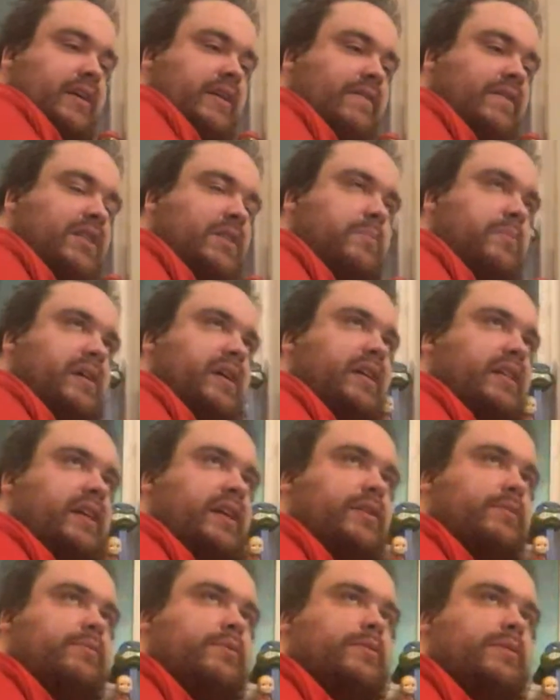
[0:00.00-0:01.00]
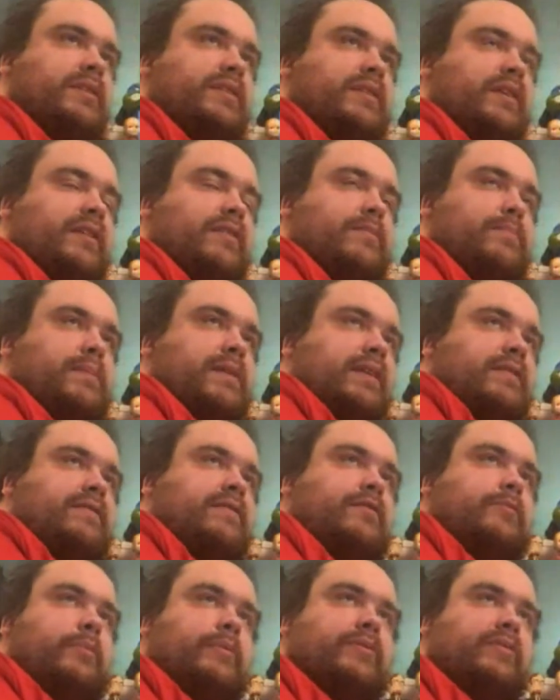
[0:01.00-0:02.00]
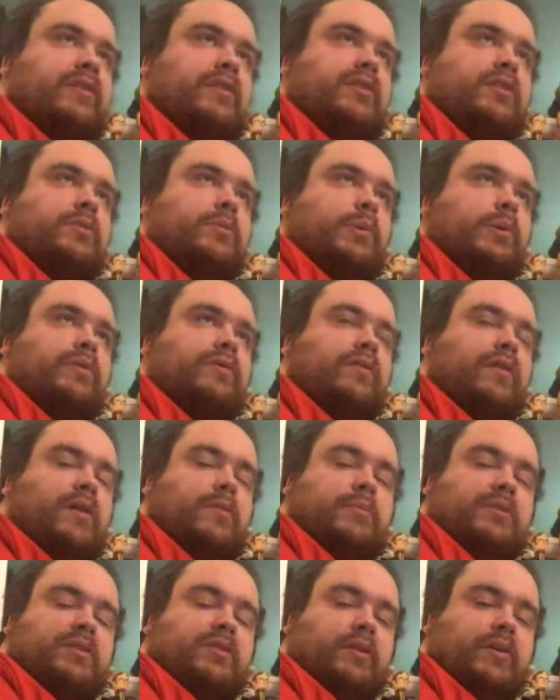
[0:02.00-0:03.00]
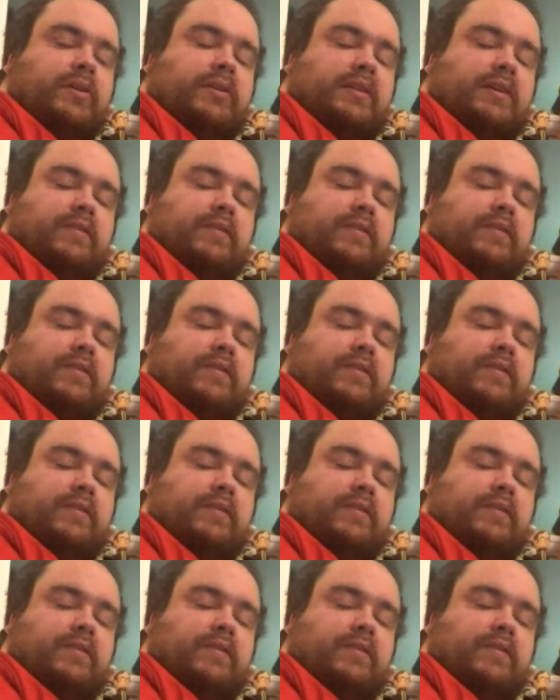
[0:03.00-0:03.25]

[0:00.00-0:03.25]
Give it the bell. I don't know what it does, but that's what you're supposed to do, or so I've been told.